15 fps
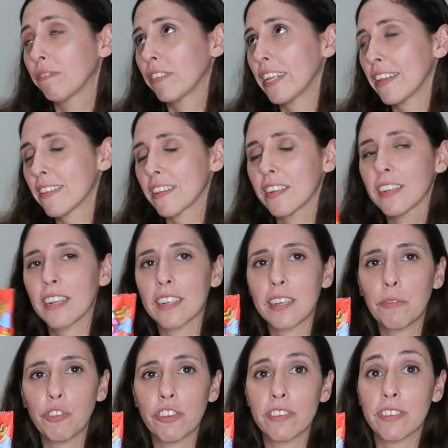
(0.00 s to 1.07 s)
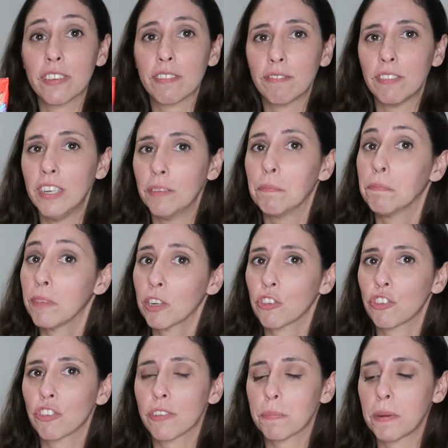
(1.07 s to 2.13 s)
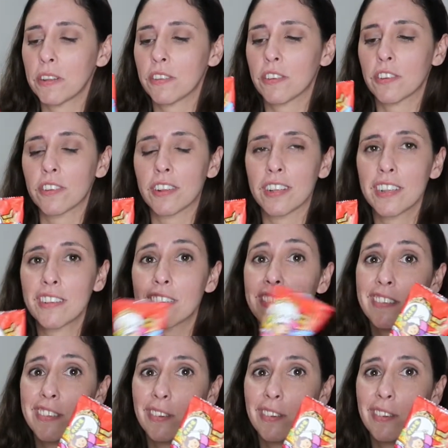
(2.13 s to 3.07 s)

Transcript: guessing that kimchi is much spicier than this,